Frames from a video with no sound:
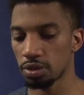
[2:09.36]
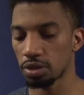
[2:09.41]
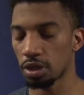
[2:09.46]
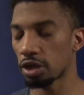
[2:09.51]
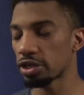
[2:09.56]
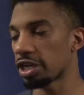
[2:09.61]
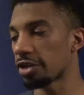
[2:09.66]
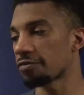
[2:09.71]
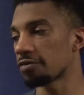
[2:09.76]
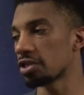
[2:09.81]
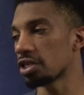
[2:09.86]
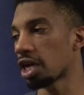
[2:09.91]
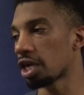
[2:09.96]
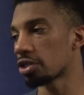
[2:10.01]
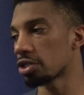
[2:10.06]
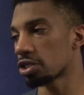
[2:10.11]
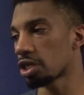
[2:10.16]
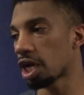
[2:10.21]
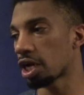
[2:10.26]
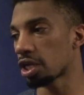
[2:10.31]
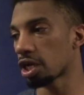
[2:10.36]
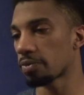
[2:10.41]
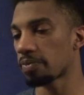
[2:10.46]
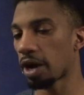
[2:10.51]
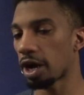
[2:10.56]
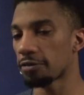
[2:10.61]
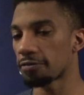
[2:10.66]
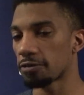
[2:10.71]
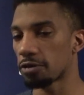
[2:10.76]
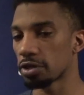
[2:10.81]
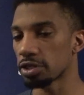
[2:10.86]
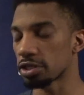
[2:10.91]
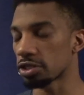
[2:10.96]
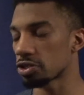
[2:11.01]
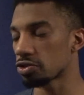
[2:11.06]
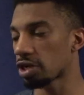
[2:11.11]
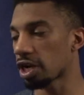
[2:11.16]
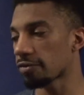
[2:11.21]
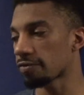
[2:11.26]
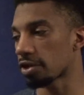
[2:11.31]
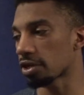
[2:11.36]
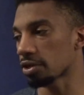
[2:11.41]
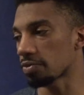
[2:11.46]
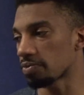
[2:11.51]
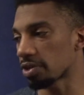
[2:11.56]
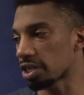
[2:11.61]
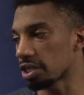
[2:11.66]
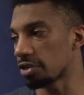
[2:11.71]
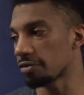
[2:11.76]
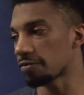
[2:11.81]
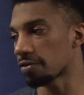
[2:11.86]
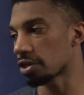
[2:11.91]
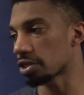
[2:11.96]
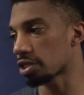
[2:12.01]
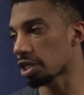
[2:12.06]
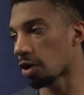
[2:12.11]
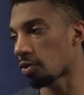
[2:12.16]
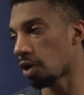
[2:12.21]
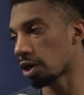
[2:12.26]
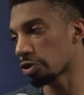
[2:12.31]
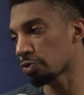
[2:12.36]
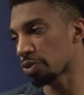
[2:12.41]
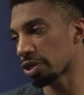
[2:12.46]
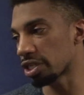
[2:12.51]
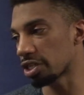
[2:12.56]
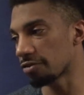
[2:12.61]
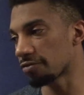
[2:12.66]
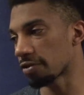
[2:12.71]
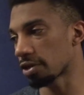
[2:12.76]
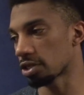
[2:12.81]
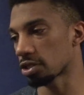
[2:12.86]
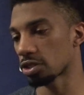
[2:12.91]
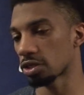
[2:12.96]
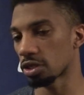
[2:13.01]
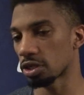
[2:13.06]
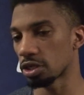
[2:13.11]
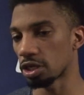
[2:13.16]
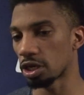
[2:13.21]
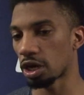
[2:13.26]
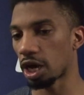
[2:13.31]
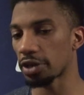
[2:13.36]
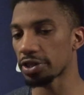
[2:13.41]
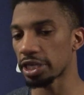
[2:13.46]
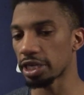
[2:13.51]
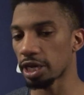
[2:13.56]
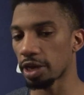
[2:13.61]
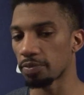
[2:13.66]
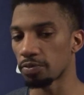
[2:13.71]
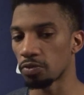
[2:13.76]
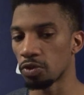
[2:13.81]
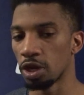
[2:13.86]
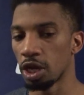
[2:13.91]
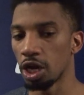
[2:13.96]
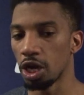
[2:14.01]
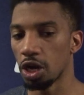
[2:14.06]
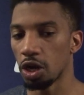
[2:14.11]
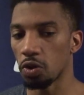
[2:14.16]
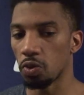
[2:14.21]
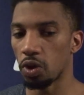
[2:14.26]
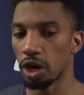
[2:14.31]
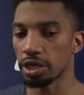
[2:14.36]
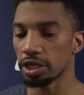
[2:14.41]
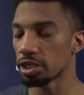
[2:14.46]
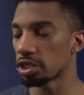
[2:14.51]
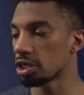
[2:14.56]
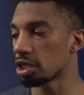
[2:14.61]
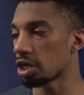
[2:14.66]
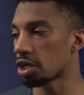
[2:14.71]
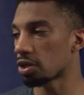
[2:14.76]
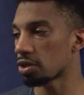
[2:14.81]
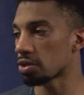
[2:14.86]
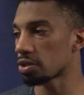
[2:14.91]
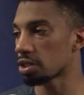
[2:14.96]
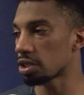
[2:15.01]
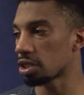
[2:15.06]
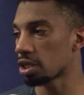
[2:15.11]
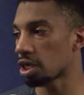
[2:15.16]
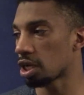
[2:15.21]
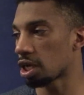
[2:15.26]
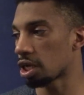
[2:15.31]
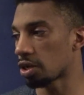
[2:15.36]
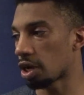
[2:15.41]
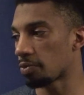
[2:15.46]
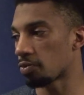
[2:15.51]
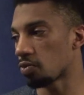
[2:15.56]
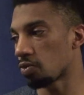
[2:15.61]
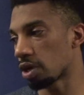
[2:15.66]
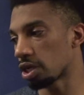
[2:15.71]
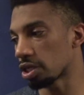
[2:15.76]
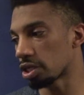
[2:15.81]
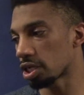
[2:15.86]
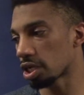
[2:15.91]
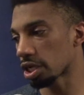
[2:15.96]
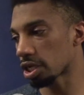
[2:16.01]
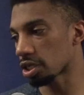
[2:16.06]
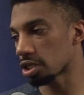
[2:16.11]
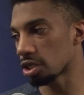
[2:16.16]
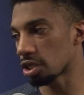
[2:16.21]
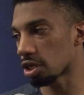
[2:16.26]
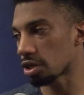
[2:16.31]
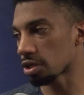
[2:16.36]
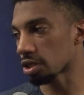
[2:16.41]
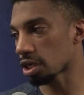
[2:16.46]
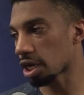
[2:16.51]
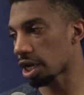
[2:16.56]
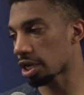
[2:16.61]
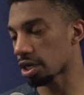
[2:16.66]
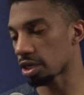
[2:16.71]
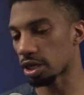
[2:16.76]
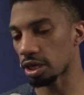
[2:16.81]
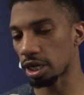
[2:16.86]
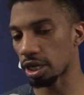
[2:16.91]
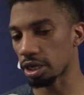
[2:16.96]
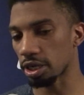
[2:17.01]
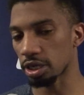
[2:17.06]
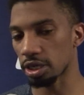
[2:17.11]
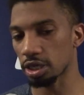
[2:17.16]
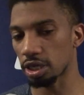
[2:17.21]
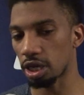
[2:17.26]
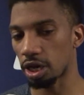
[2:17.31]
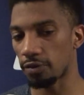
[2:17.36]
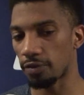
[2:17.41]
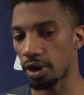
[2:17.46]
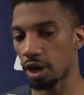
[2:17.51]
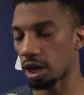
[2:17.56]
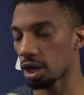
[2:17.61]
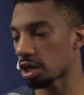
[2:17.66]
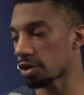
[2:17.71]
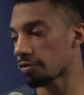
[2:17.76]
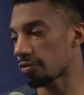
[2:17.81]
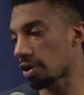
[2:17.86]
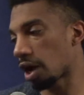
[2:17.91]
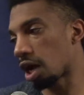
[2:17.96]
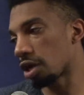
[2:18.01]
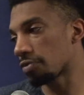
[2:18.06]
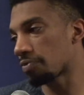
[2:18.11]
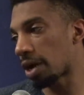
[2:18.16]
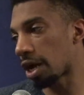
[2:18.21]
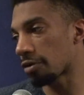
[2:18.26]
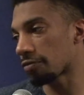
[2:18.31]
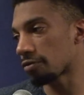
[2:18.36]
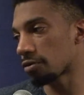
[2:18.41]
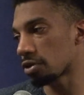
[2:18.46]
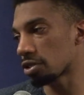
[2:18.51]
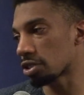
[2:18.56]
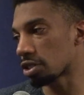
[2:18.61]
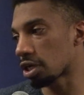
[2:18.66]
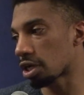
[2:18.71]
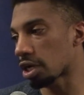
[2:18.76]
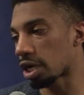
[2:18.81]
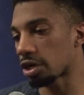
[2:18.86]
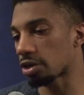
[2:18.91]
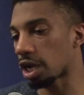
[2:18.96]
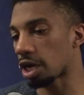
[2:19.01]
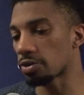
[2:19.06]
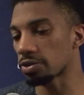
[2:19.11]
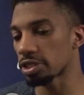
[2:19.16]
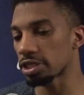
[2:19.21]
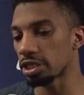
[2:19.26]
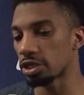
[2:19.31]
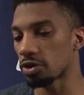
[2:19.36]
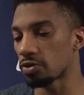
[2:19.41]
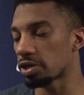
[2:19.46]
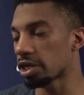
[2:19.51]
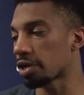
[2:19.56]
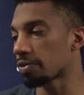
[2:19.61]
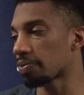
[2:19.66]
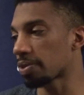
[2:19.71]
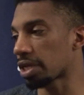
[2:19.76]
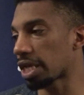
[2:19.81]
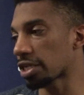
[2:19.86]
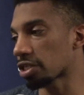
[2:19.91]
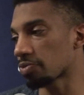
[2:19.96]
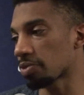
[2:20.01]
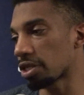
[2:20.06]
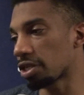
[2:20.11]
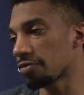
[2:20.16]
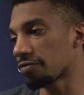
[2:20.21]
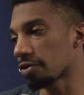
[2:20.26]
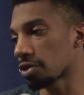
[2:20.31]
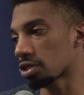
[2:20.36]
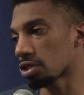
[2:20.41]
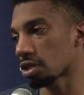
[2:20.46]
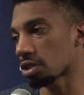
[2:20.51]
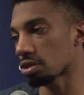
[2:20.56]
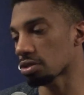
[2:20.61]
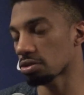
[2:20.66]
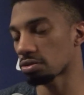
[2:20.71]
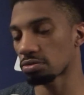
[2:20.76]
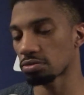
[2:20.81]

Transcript: Oh, definitely not. There's not a lot of power forwards in this draft that can play defense. I want to play defense. So, you know, I think I'm one, you know, and I'm one in, like, you know, kind of like all the power forwards. You know, I don't see no one that likes to play defense. So